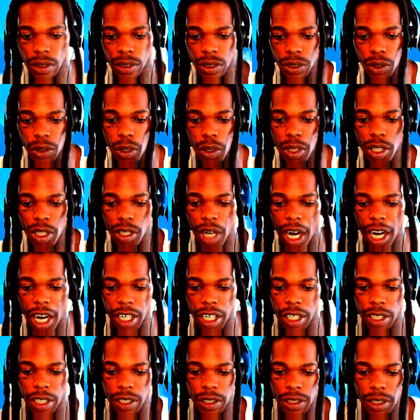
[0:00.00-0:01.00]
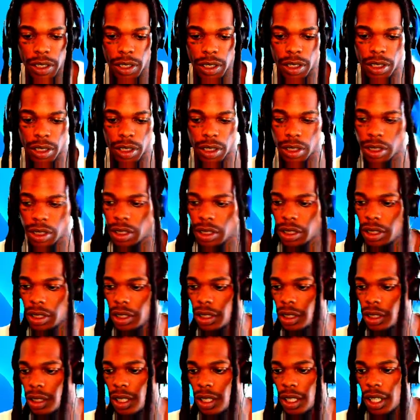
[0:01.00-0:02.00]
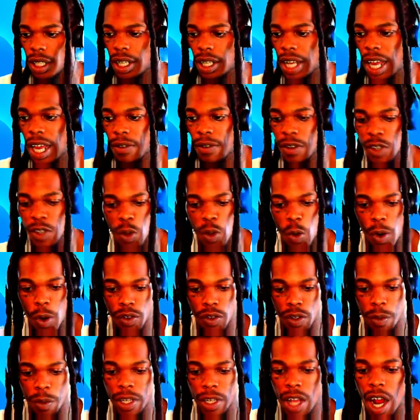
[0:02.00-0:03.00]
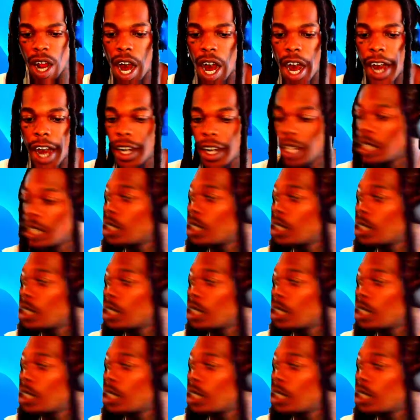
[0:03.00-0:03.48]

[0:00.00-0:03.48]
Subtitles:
Don't cry. Life is going to be alright.